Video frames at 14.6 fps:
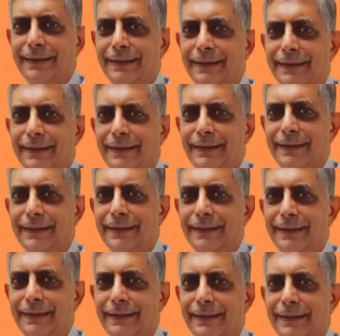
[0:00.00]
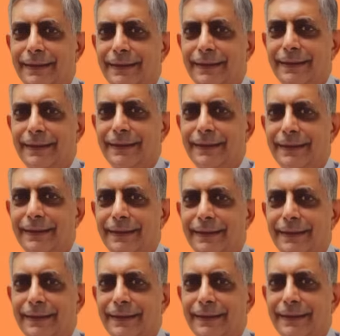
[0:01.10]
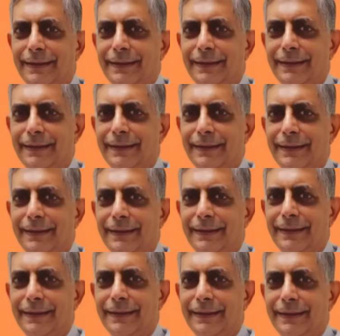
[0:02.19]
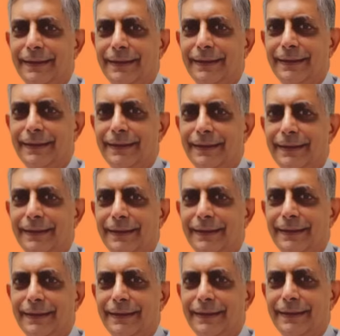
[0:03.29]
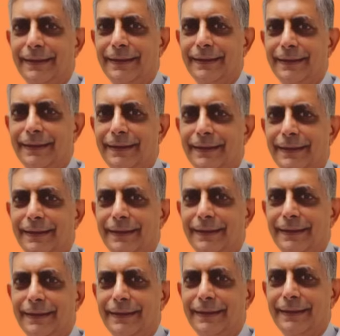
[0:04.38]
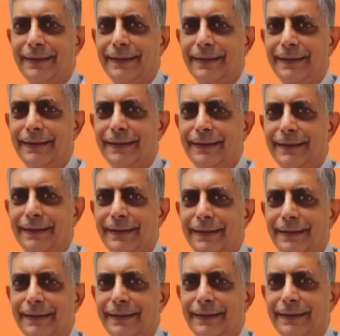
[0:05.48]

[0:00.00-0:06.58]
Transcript: This person isn't speaking.